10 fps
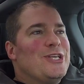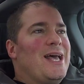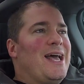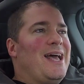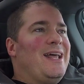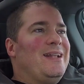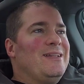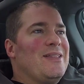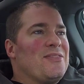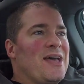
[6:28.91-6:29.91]

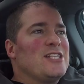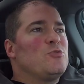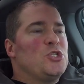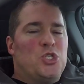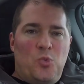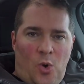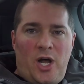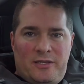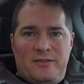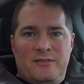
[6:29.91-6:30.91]
And that's what you
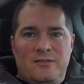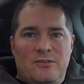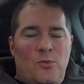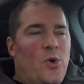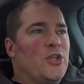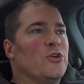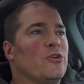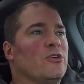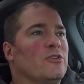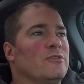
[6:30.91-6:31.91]
want when
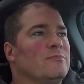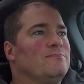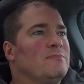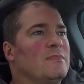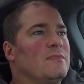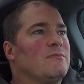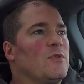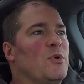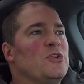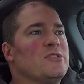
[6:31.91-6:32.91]
you're
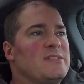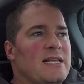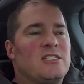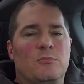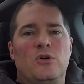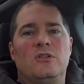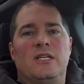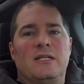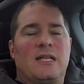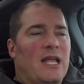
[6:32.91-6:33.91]
sensible
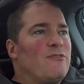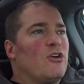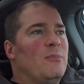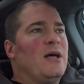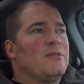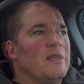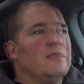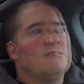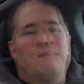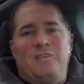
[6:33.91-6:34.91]
and clever about
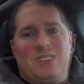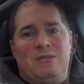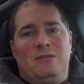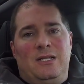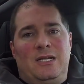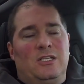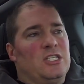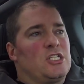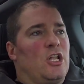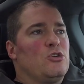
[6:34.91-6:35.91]
things. A little
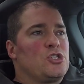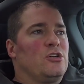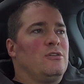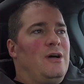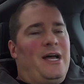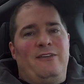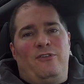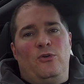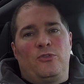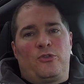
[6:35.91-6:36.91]
disclosure, I've
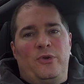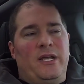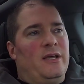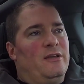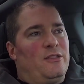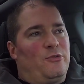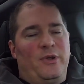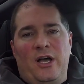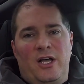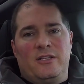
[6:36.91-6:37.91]
owned three
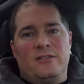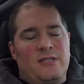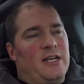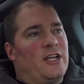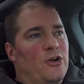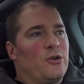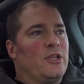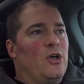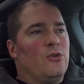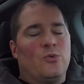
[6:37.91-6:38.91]
Hondas, and I
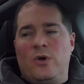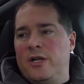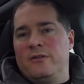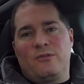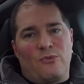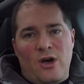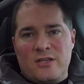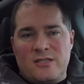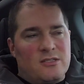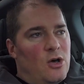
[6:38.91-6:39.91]
currently own one.
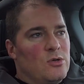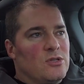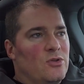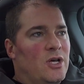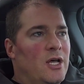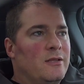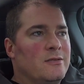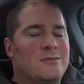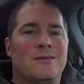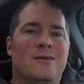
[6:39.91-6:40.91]
Ross has always owned
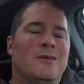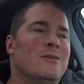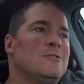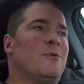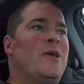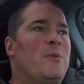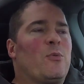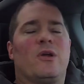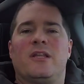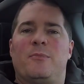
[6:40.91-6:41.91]
Hondas. So maybe
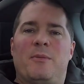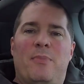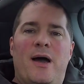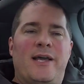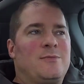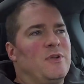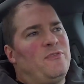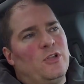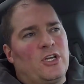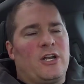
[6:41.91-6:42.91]
we're a little bit biased, but if
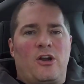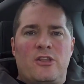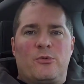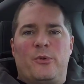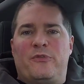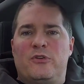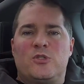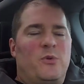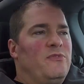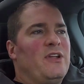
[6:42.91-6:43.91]
you look at our other
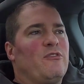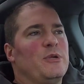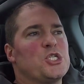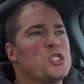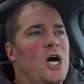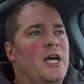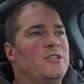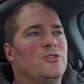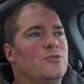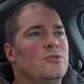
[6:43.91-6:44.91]
reviews, we've never been shy
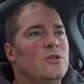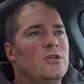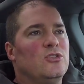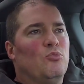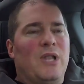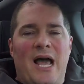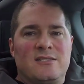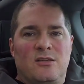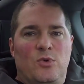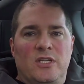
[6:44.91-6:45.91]
to
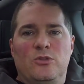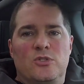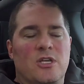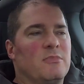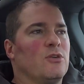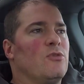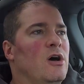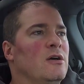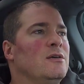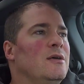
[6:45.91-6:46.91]
blast them when they do something
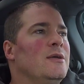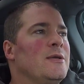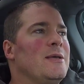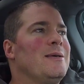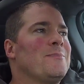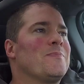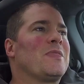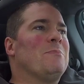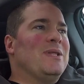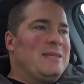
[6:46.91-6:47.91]
wrong.
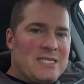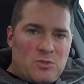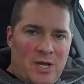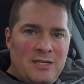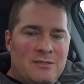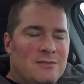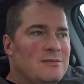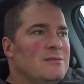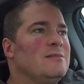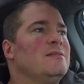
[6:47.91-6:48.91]
But this one,
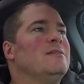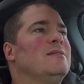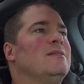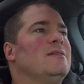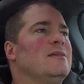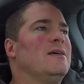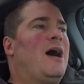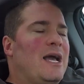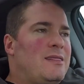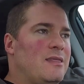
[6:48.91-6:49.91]

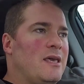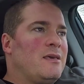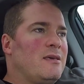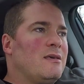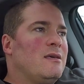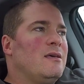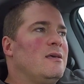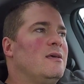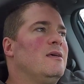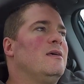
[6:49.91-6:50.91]
I think,
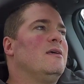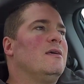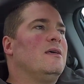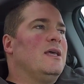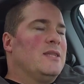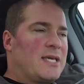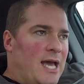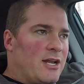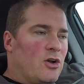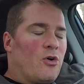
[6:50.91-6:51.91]
in the
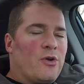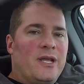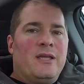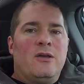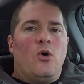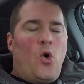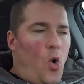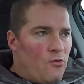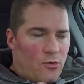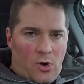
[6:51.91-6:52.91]
category
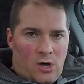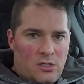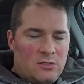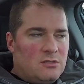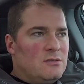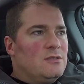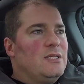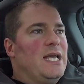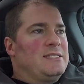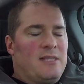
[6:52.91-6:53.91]
overall,
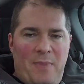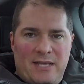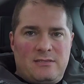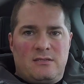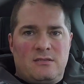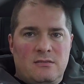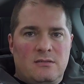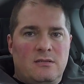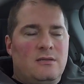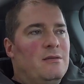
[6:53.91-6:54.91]
it's the best.
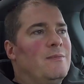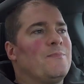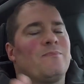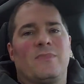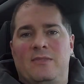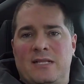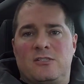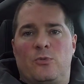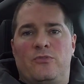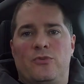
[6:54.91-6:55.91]
That's
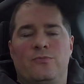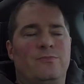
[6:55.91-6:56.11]
the review.